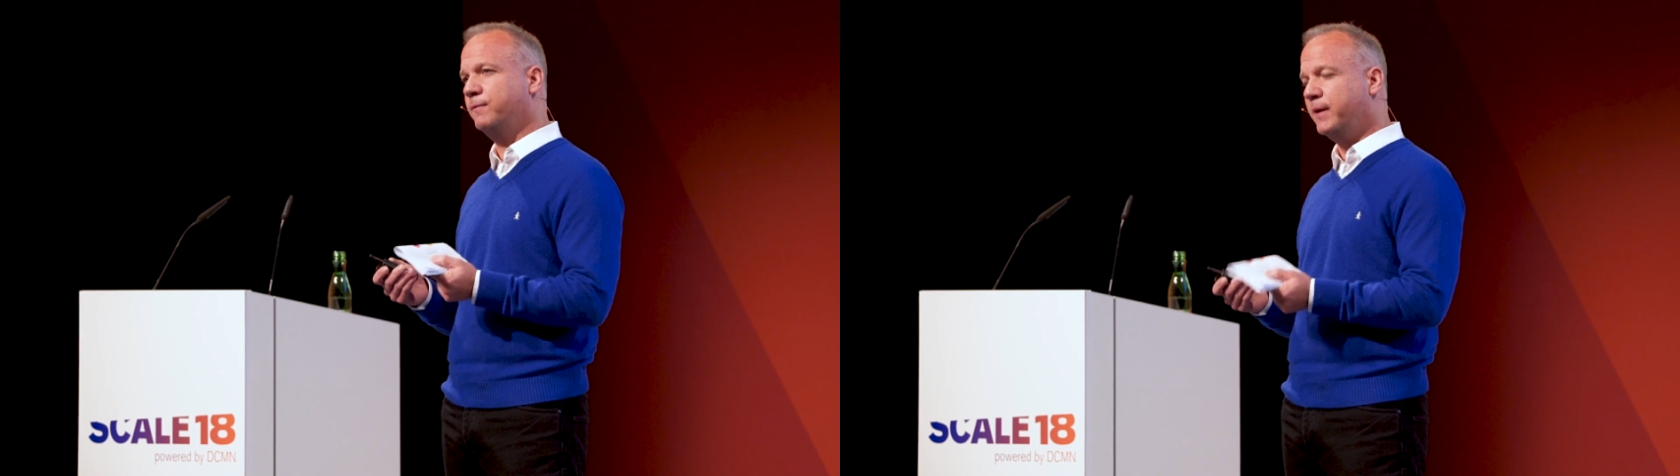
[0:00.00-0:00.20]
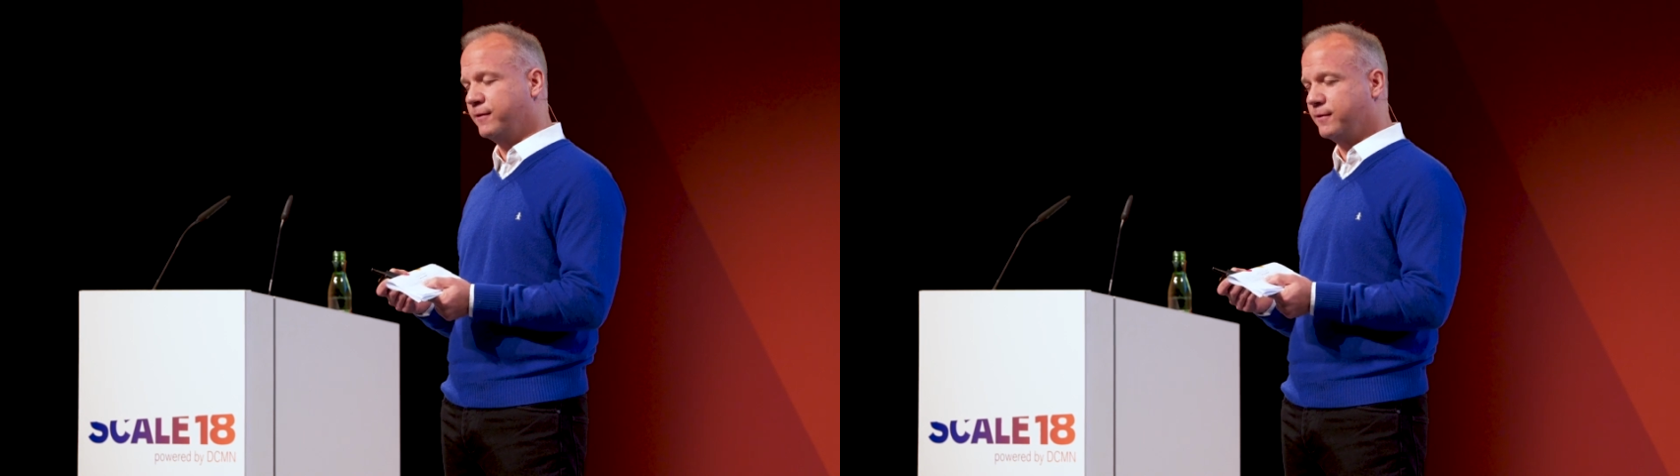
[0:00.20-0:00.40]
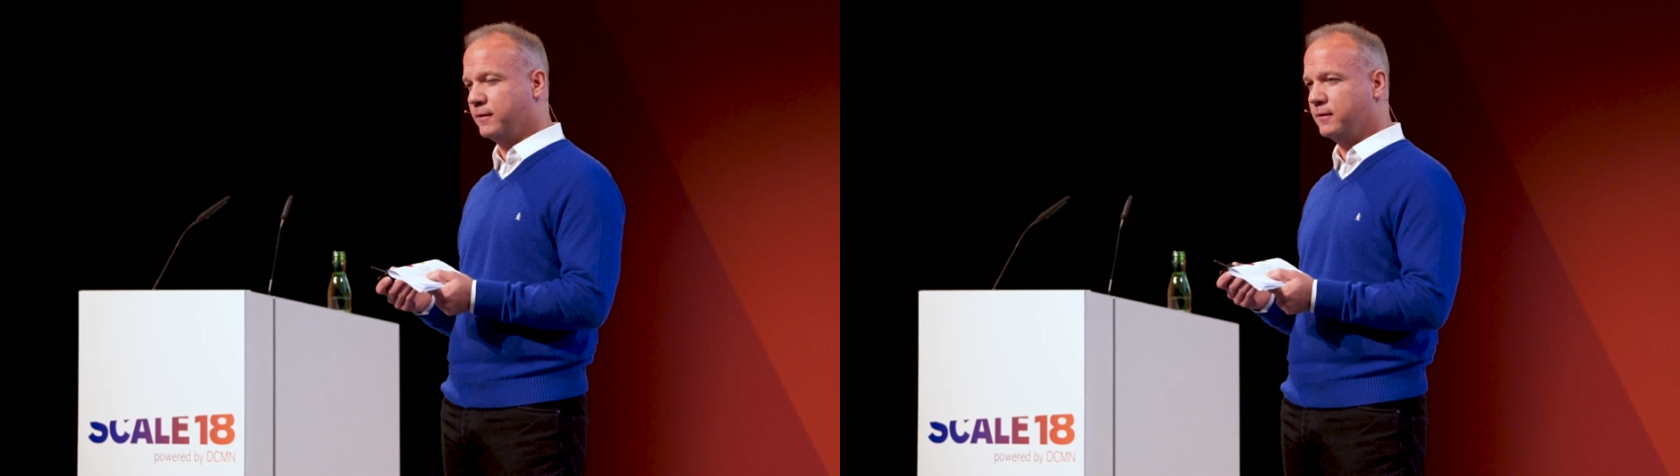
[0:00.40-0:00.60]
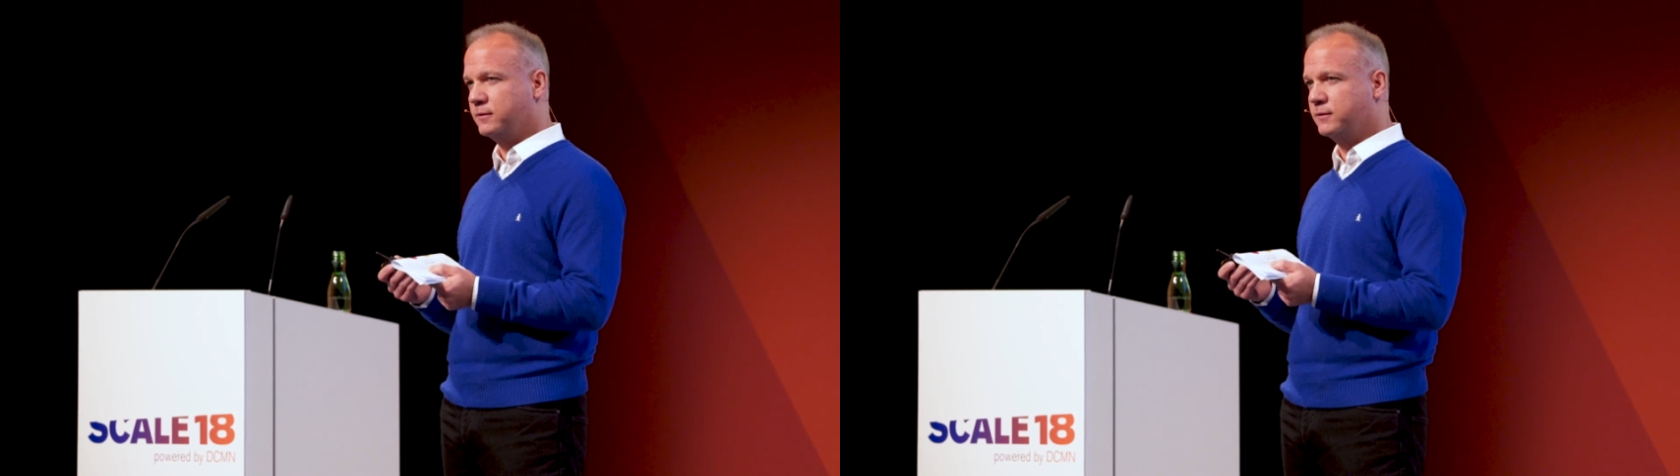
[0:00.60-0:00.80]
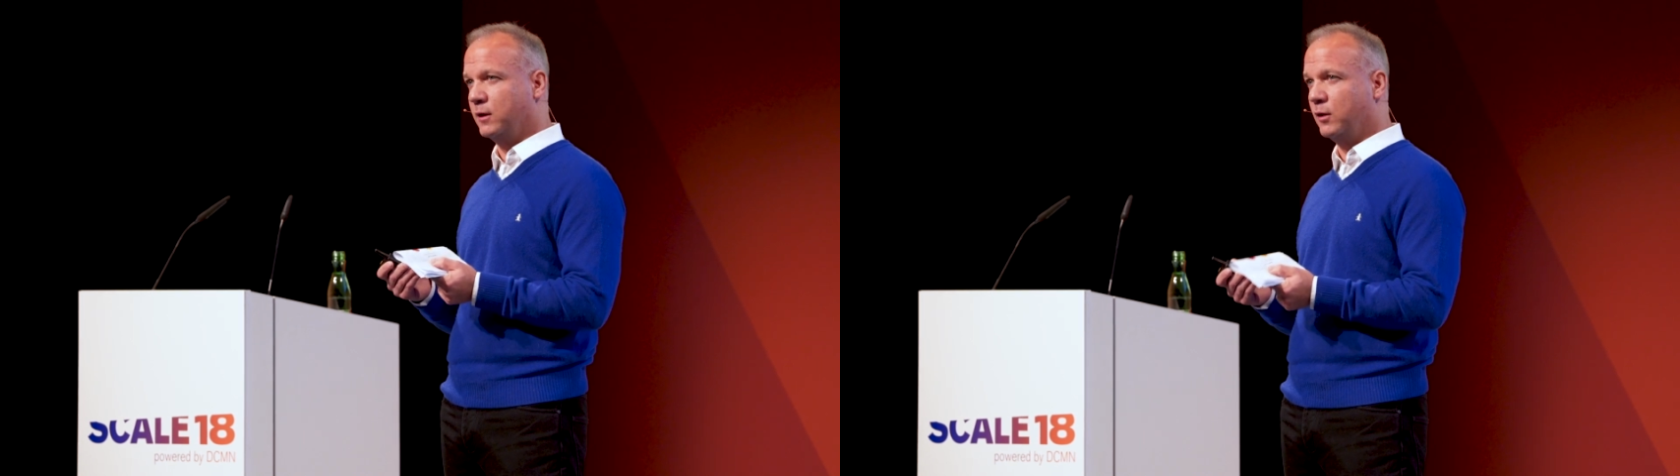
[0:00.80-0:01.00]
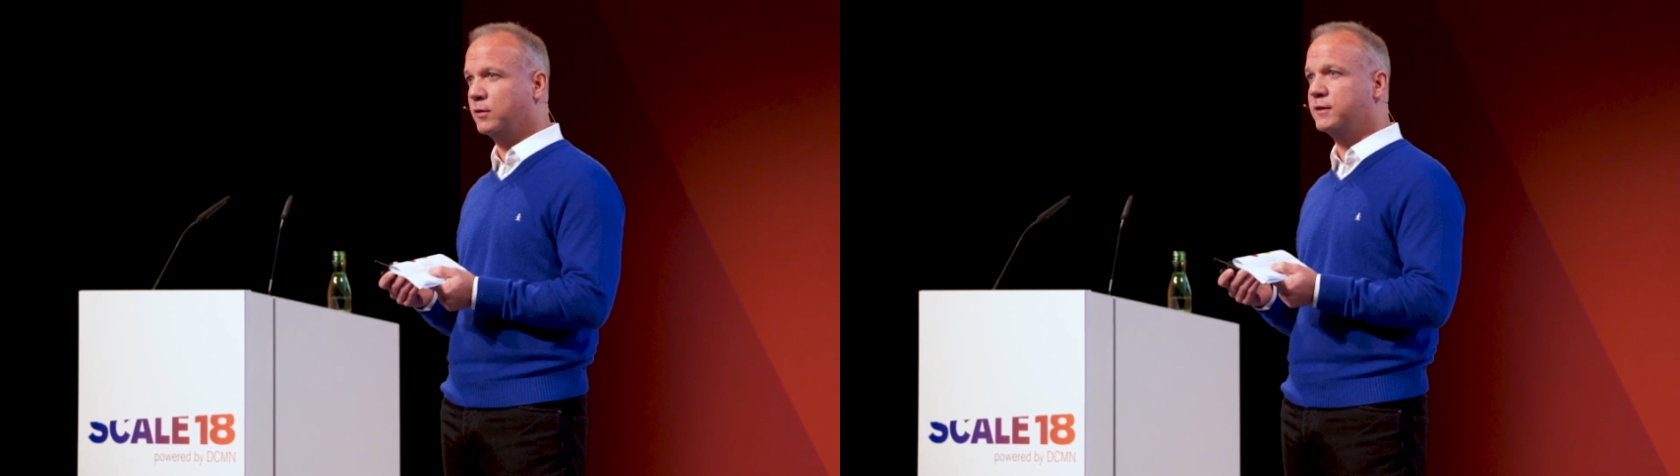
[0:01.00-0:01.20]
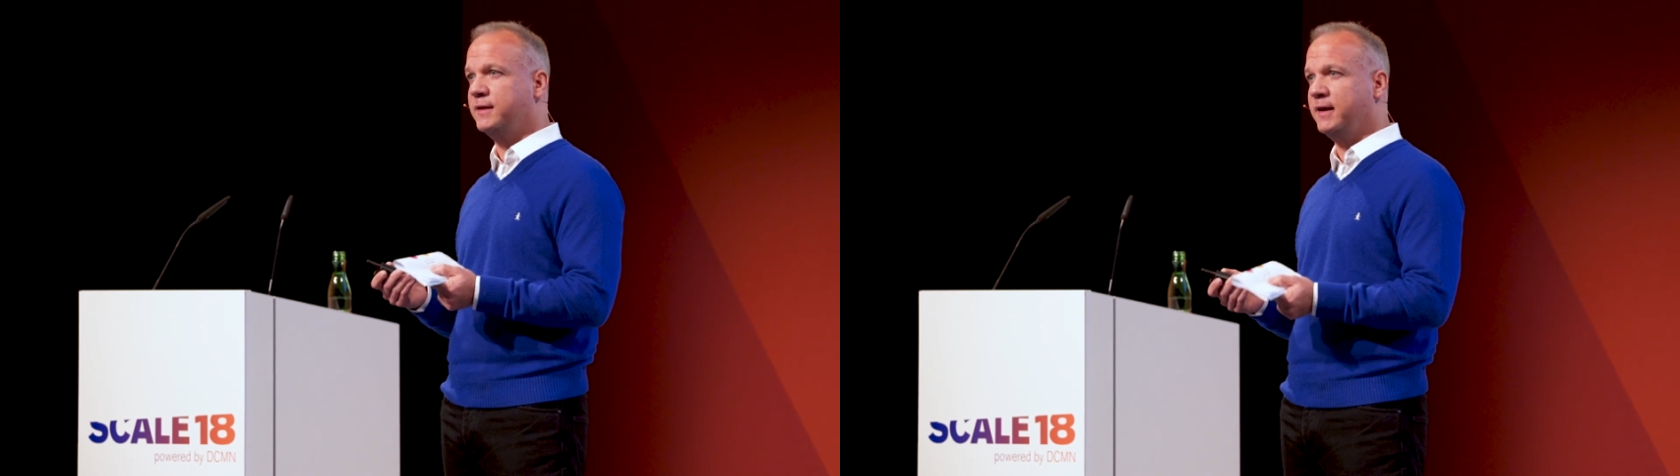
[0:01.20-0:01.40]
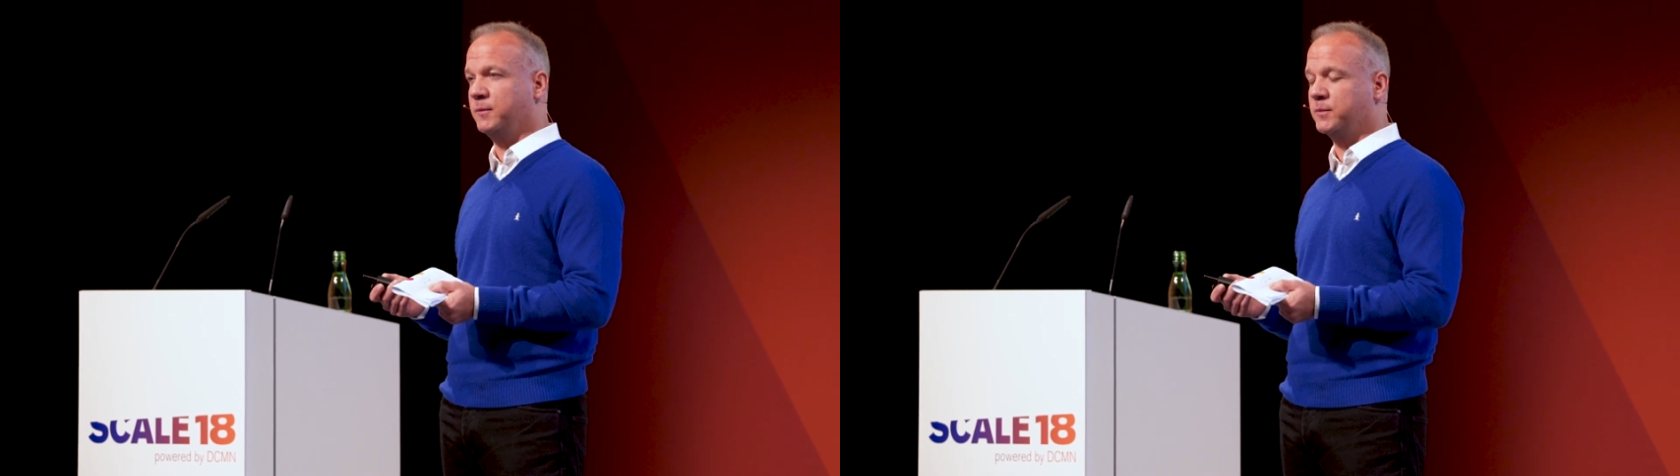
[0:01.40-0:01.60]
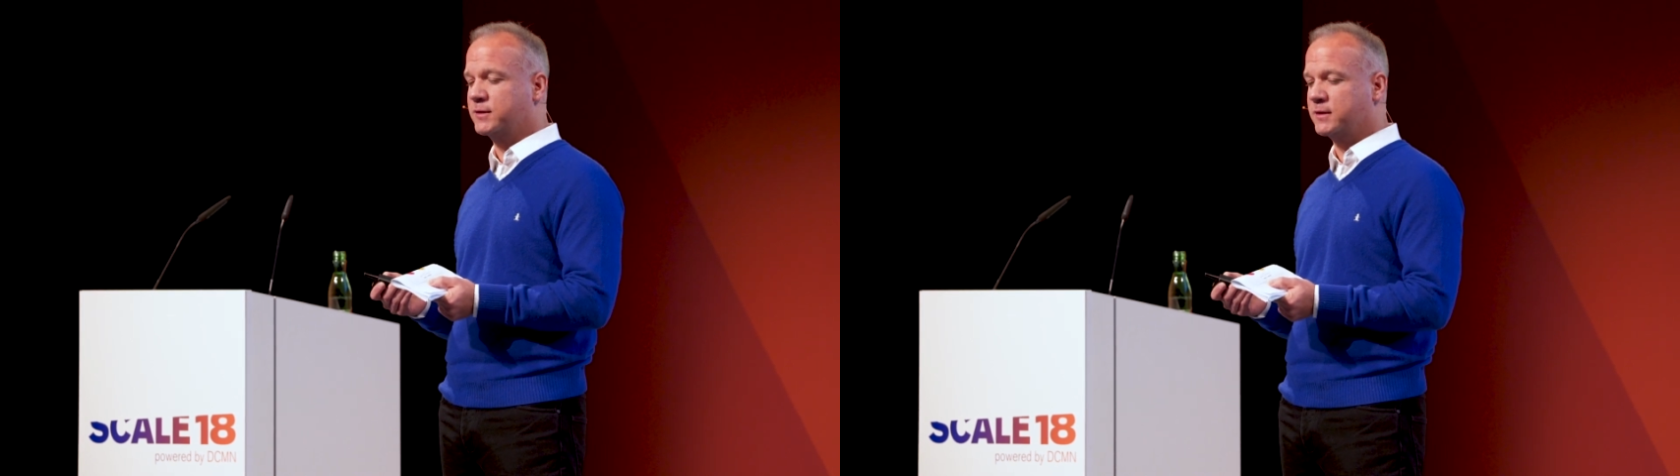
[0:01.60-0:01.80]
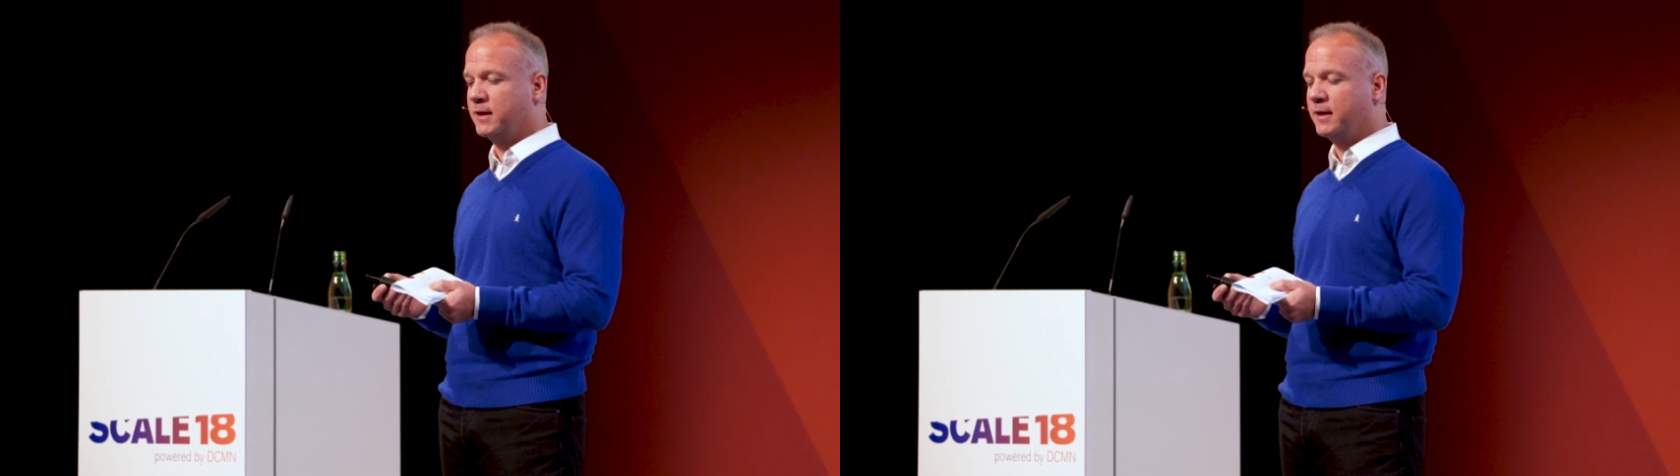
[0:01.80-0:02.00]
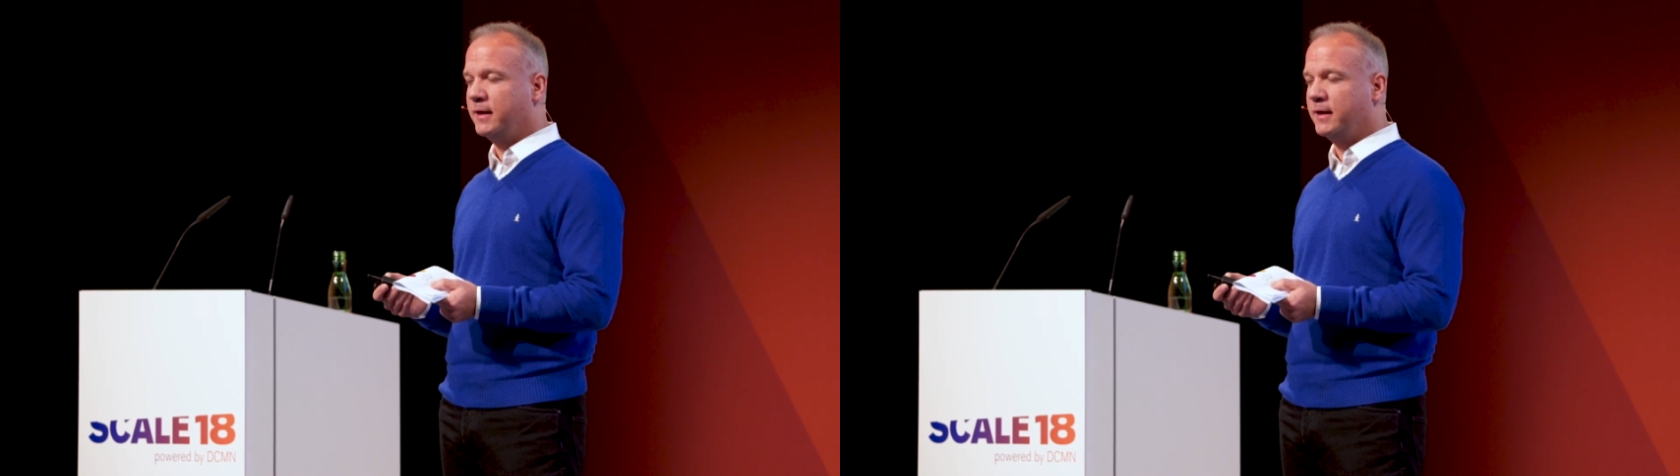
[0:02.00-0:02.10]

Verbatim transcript: with the local teams